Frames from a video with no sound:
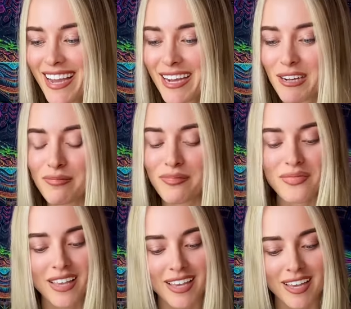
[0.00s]
Um,
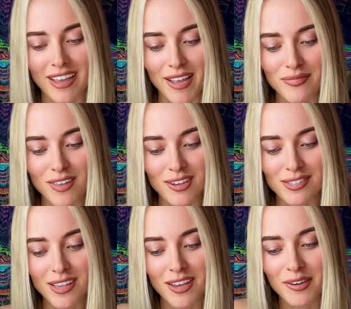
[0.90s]
okay.
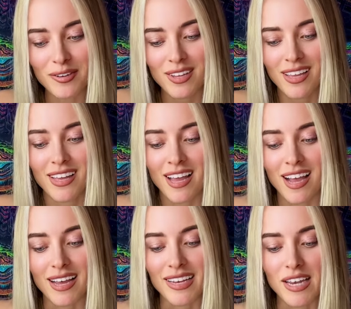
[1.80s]
Also,
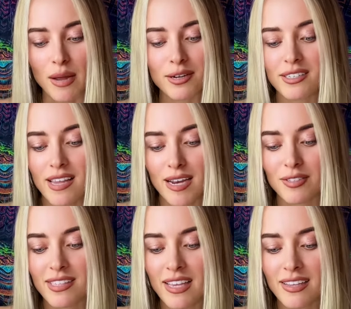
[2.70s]
uh, numbers that I was
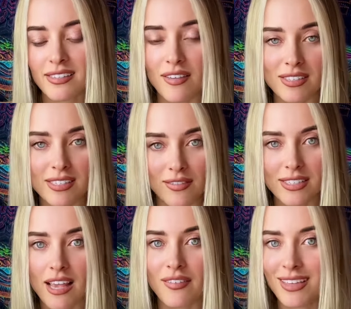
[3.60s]
seeing
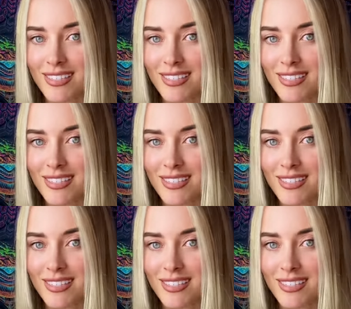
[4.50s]
777,